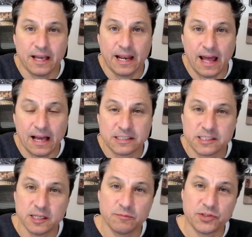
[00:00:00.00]
and
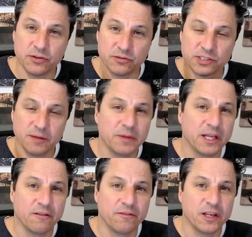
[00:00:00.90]
asked them to send me
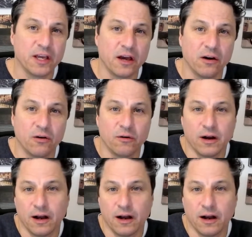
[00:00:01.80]
in a video